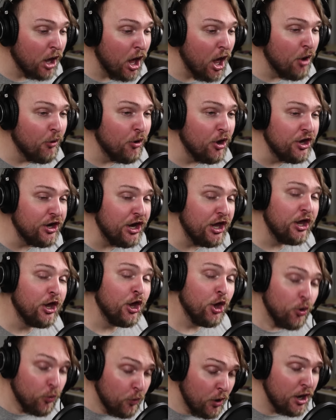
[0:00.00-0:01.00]
I'm good, Wendy.
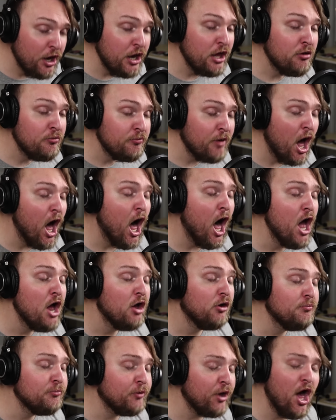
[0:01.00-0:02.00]
Wendy, I'm
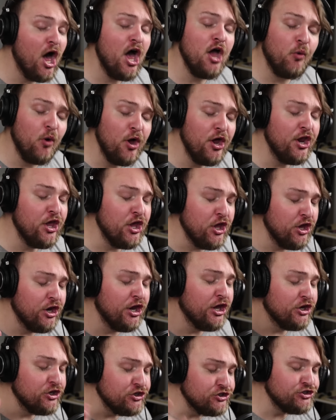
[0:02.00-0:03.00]
good. I'm good, Wendy.
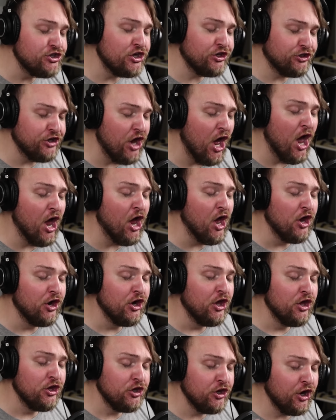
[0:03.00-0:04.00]
You need to sit
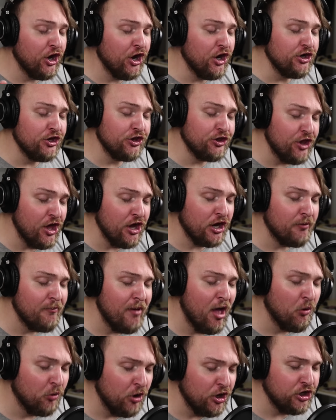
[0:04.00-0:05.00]
down. You need to think
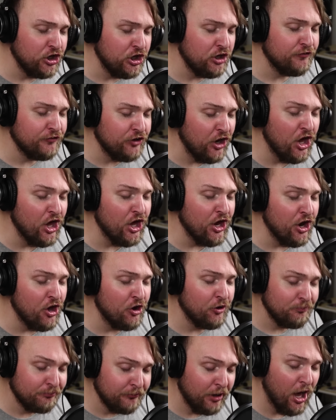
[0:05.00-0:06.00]
about what you've done.
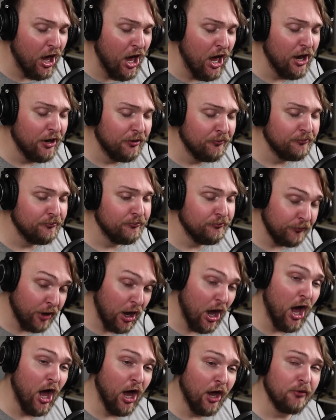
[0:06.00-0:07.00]
Uh, I'm good.
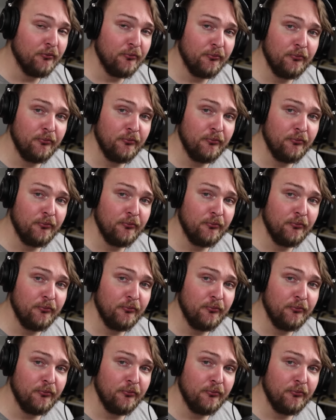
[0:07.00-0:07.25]
I'm good.